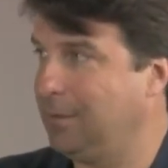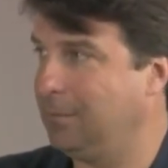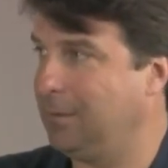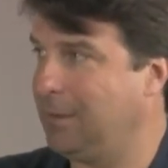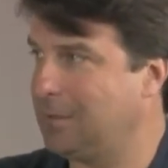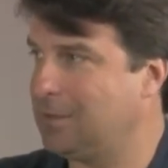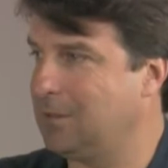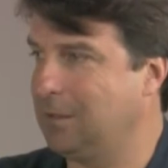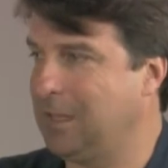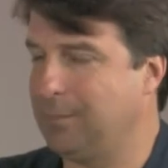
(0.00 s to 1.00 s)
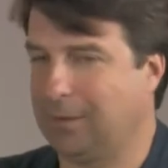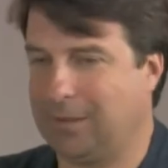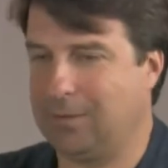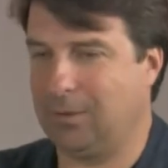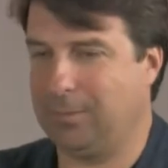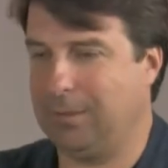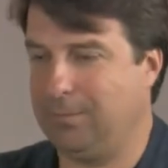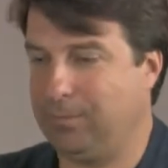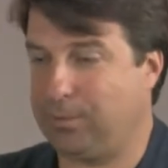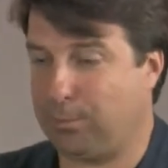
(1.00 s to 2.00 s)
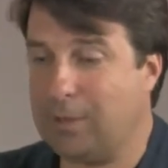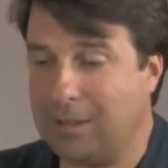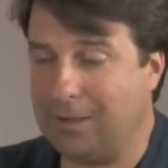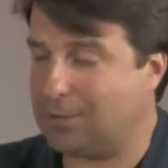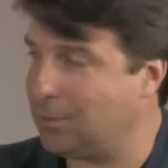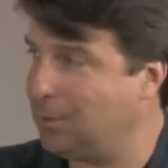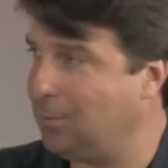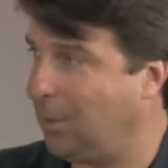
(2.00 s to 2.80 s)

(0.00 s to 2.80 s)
I mean, that's the dilemma. Can there be three, two,